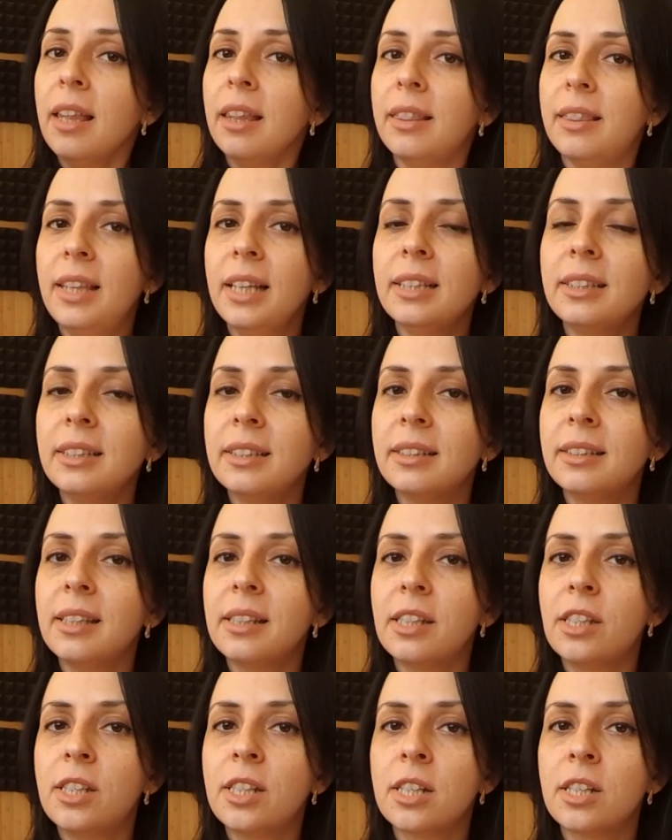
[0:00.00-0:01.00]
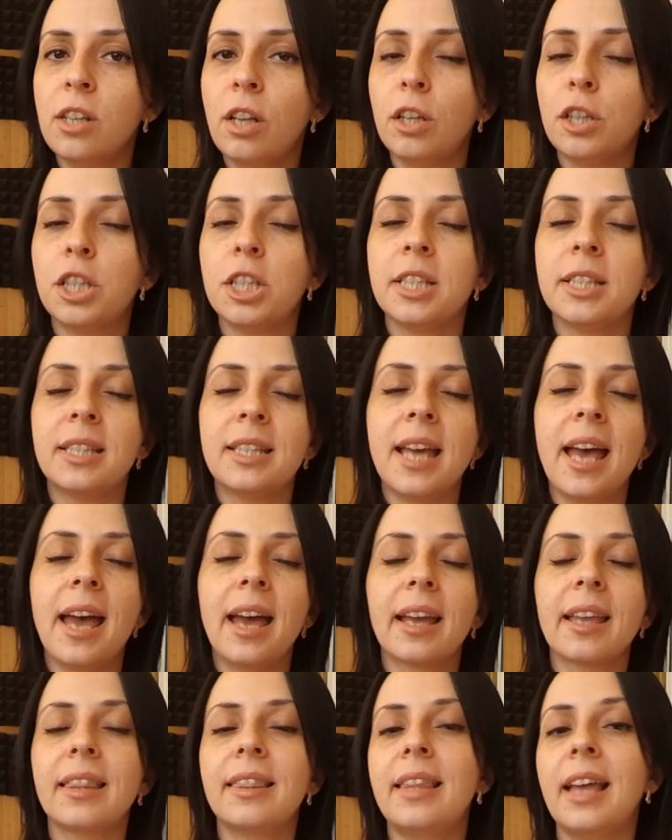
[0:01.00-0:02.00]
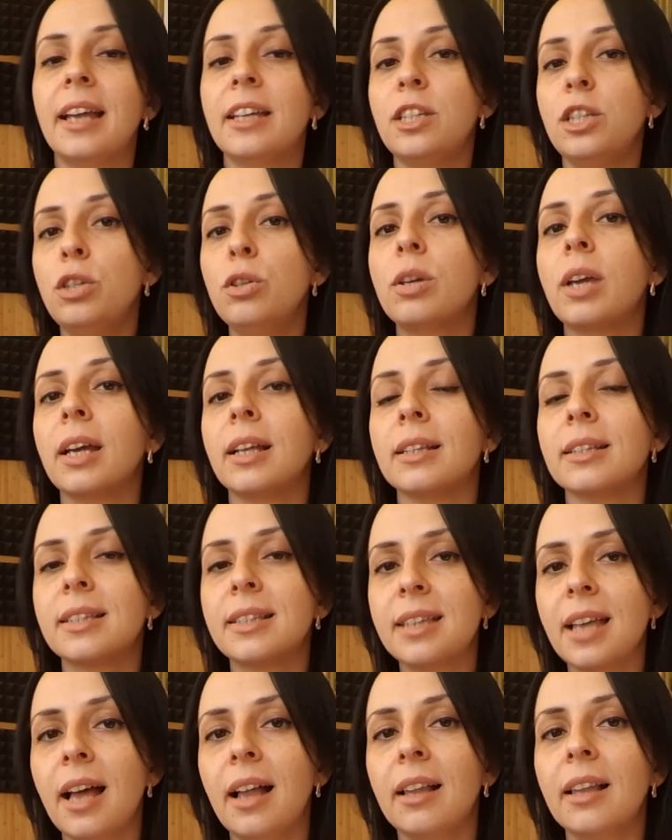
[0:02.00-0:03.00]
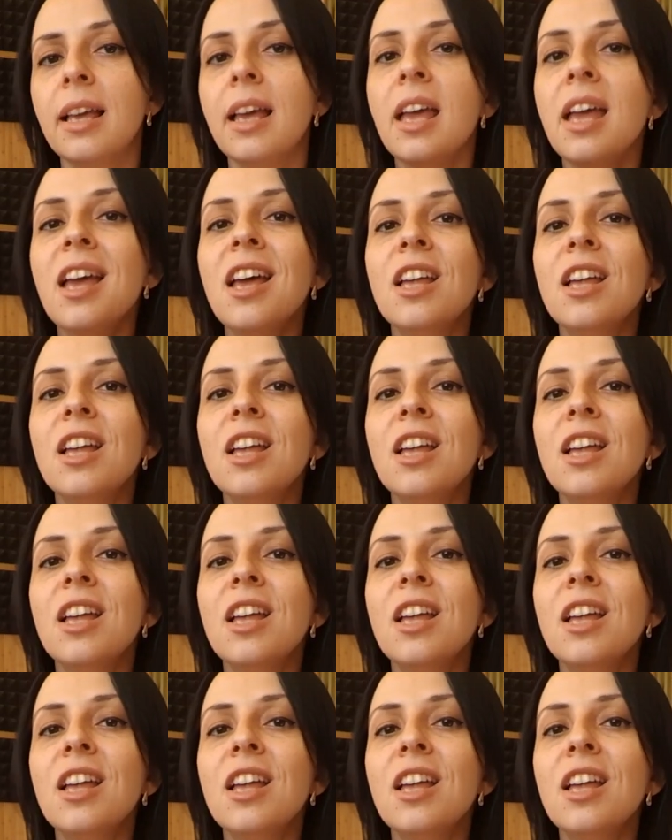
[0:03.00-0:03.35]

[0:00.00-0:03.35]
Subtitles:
this is the technology stack that you can sell,